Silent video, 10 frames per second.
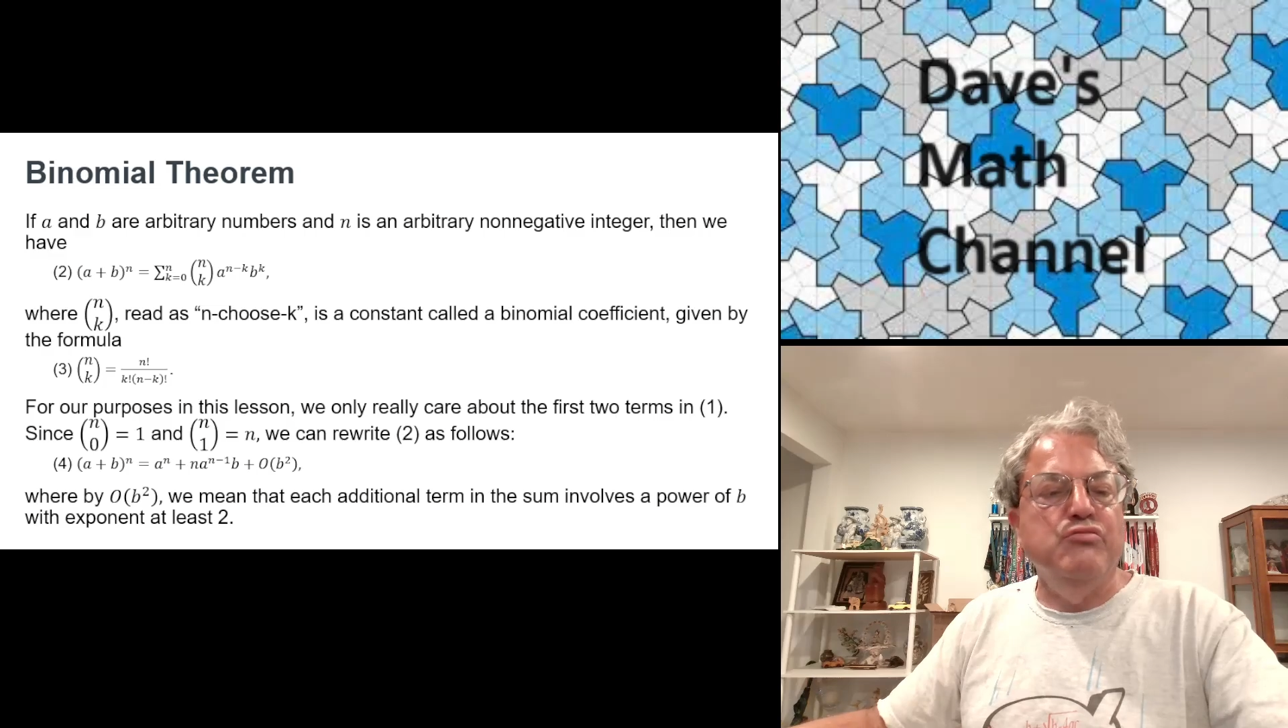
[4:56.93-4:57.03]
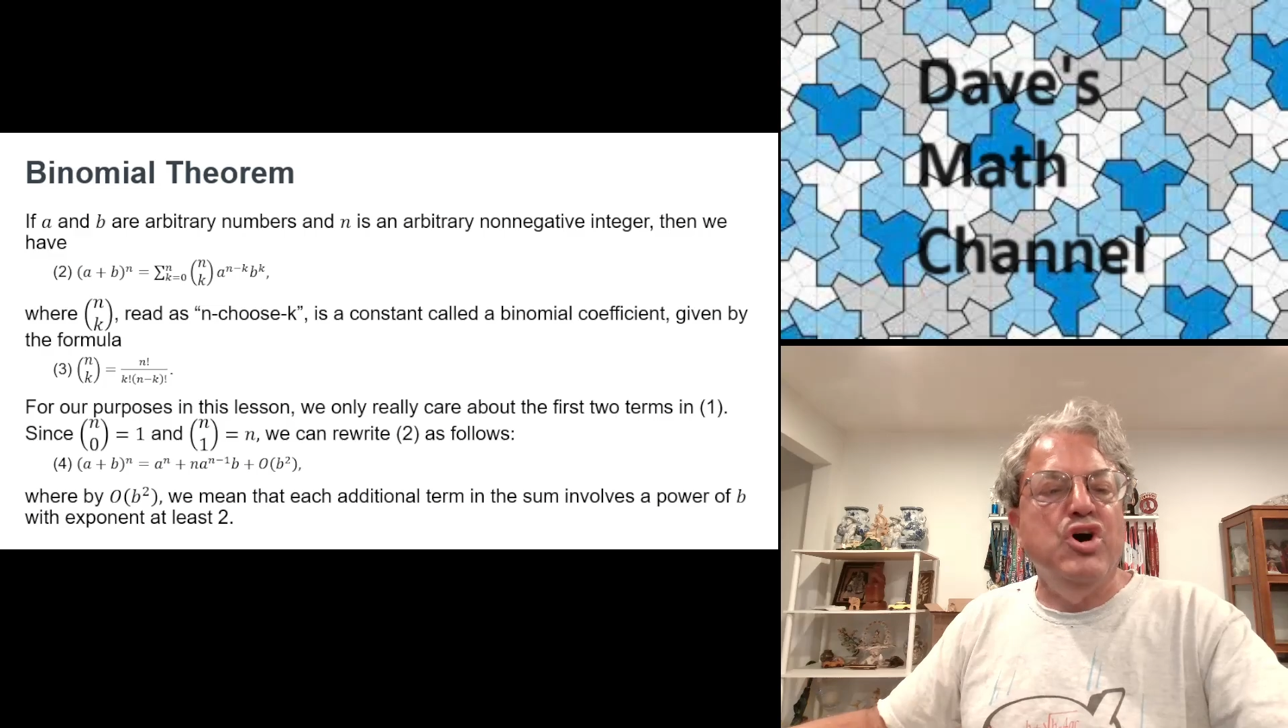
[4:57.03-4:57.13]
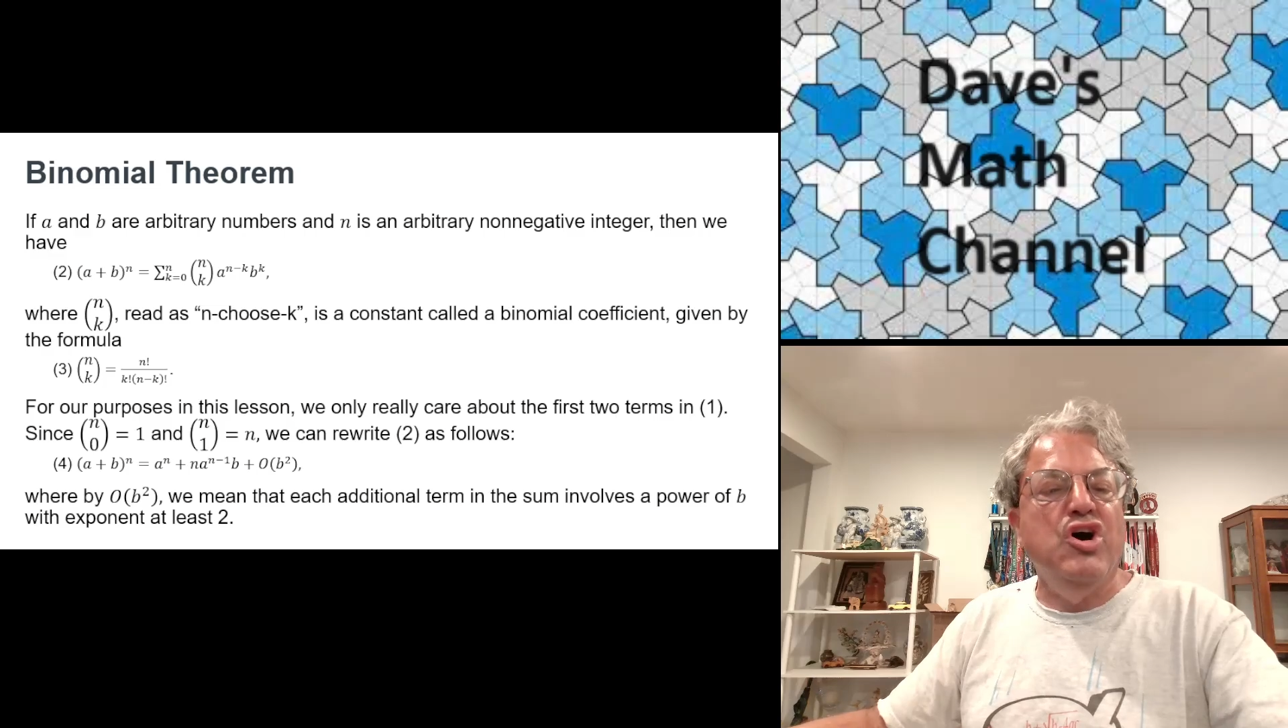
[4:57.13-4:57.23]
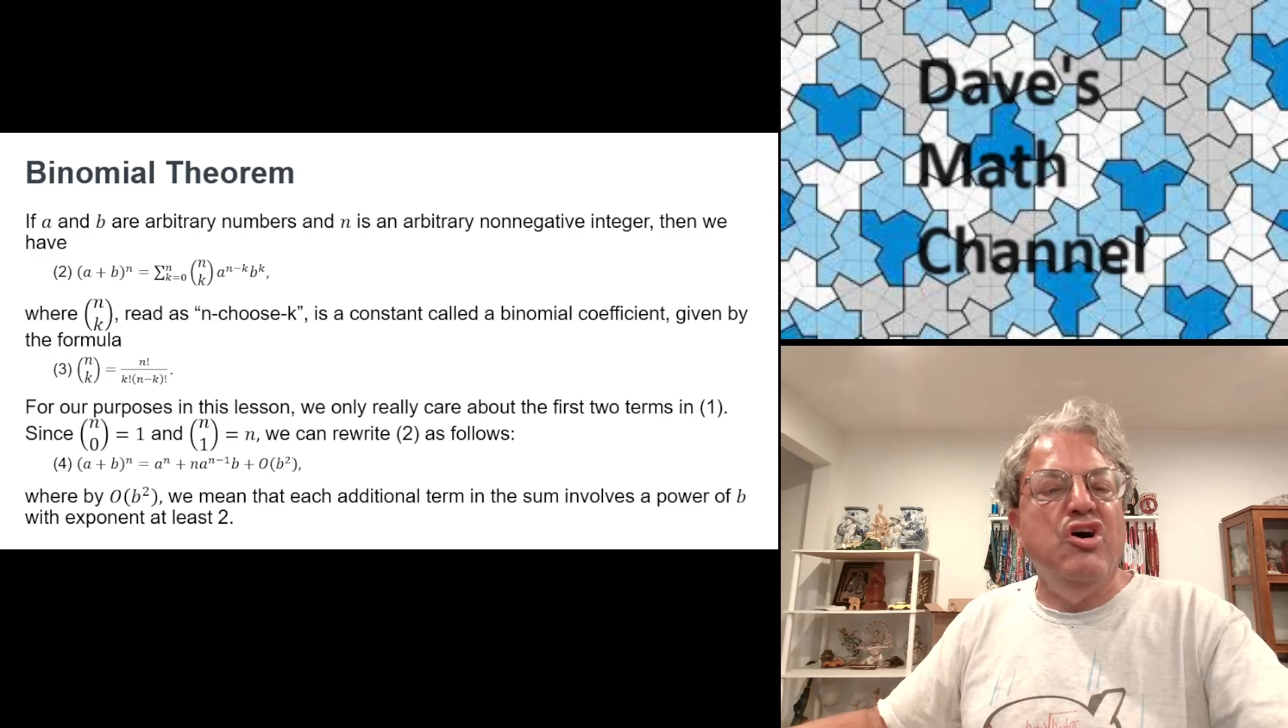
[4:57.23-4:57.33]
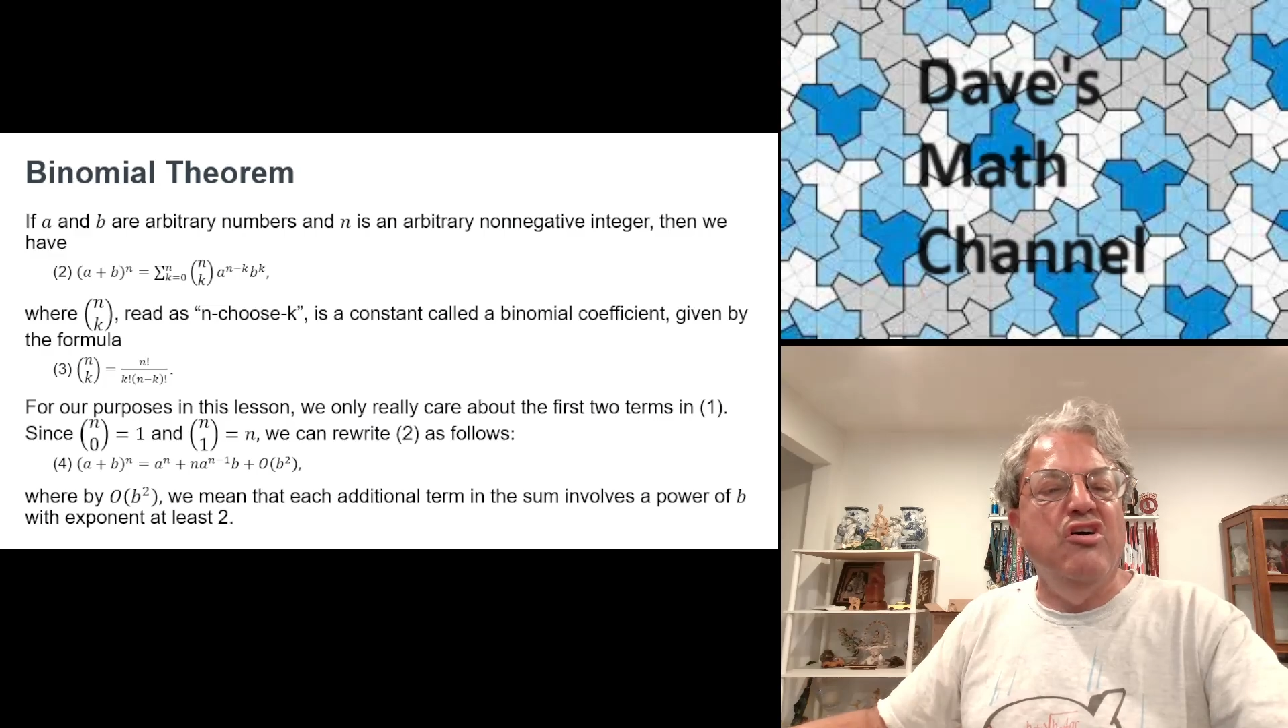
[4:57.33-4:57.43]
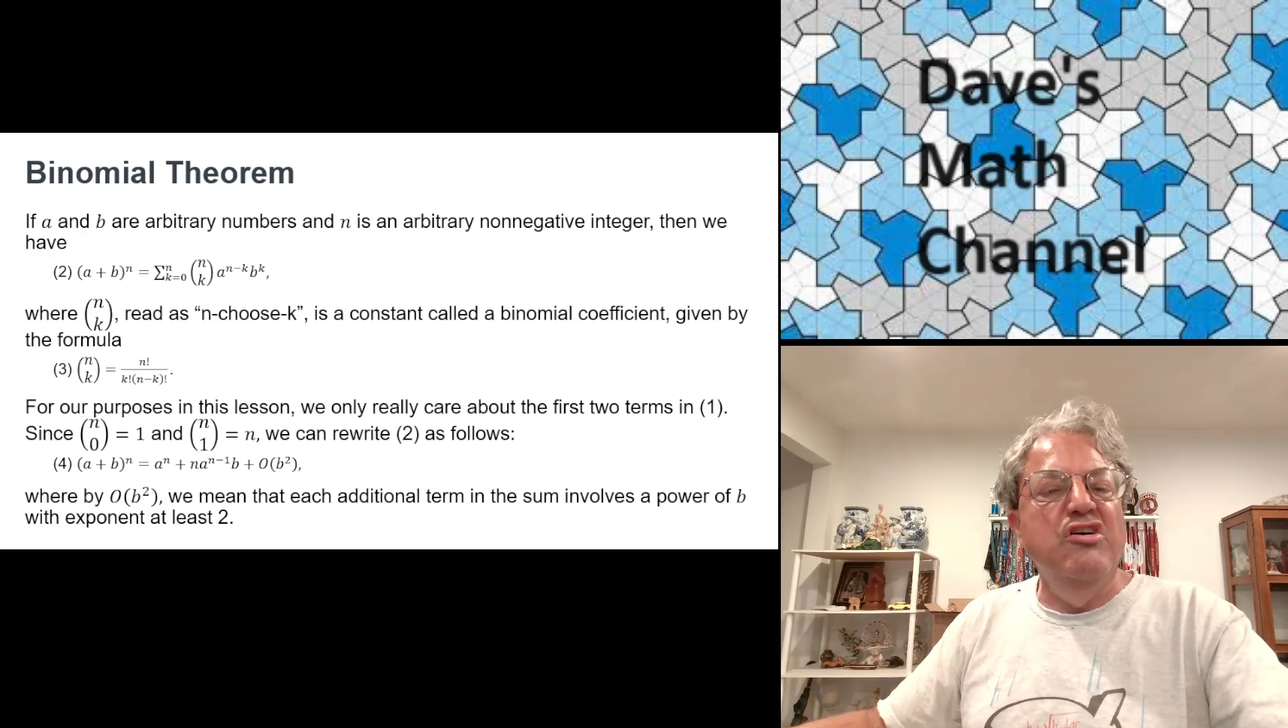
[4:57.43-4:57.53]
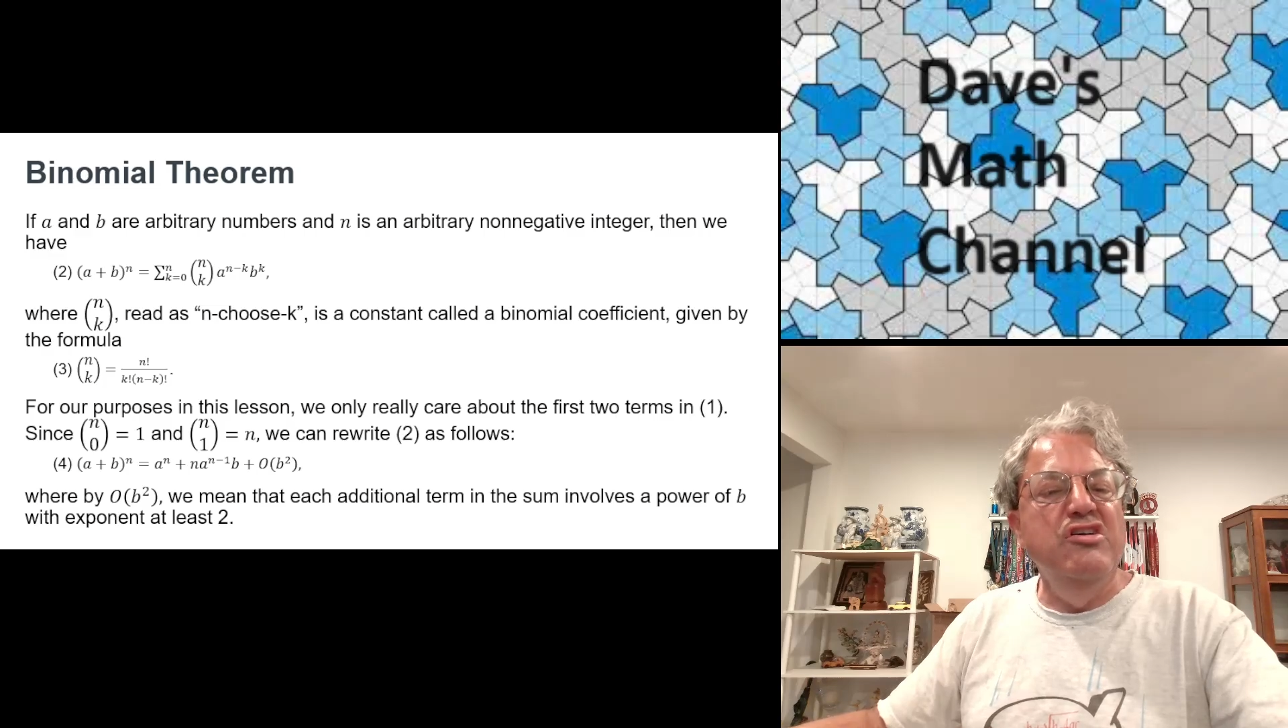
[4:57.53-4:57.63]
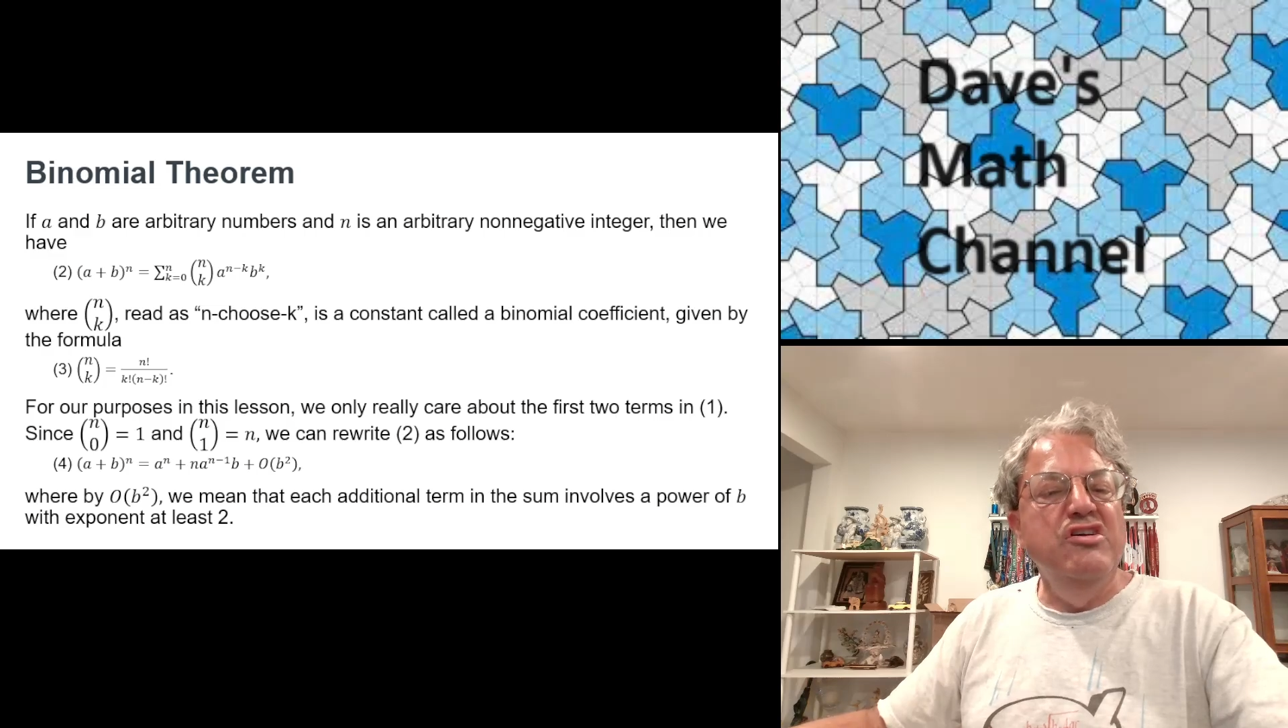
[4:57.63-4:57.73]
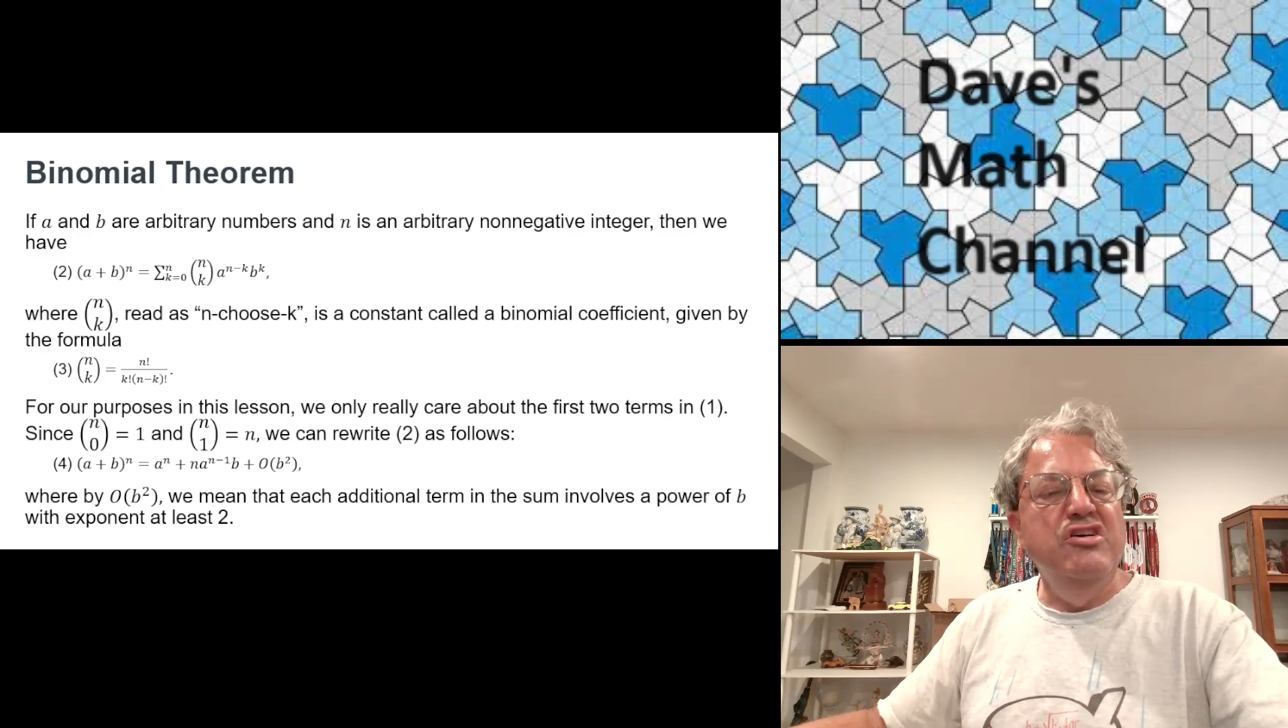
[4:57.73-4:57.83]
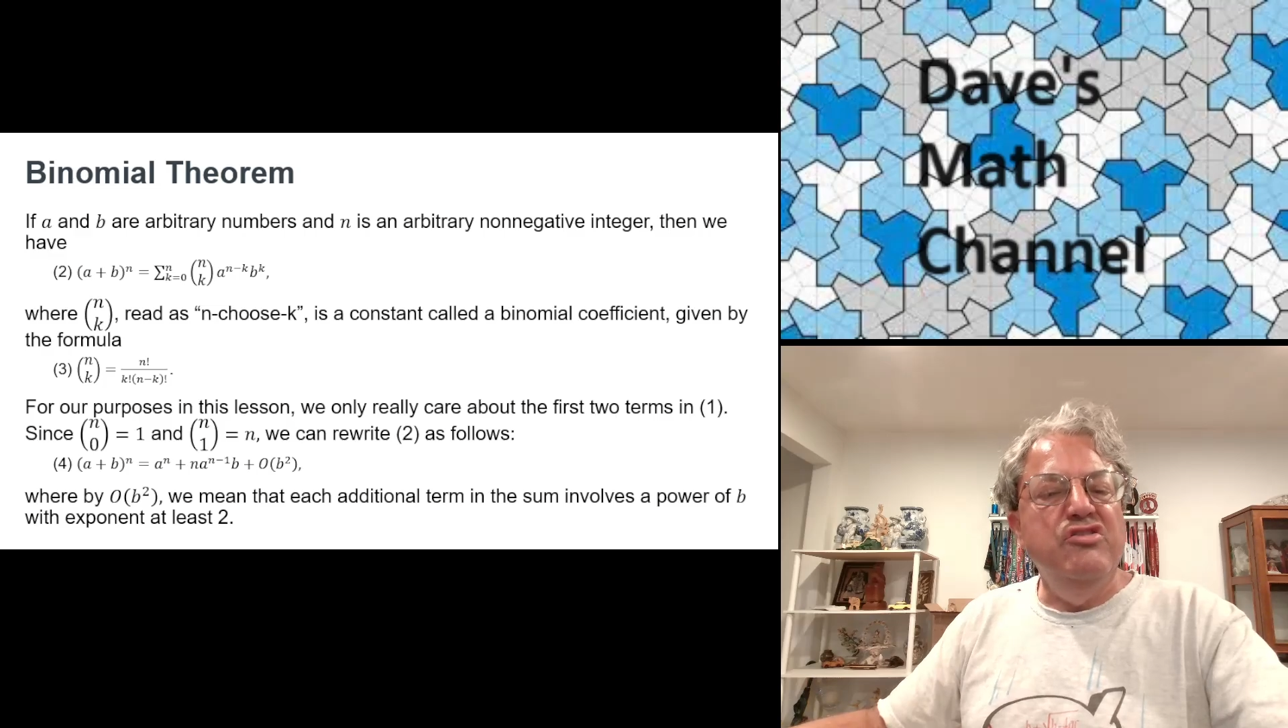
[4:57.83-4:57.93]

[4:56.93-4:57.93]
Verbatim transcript: small,